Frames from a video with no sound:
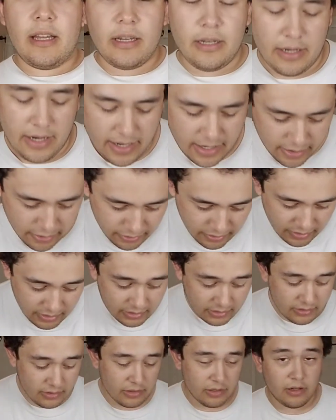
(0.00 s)
Now,
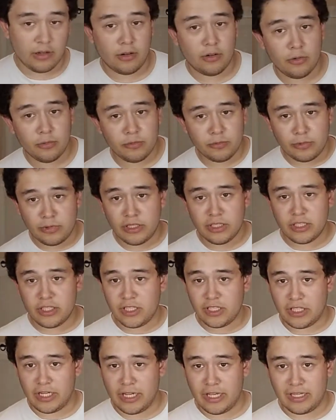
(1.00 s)
holy
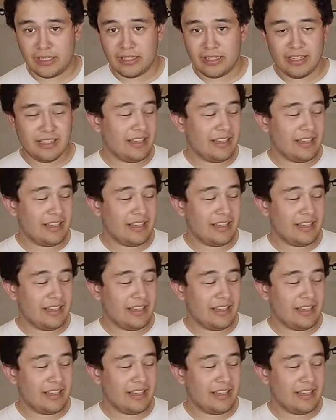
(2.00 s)
shit.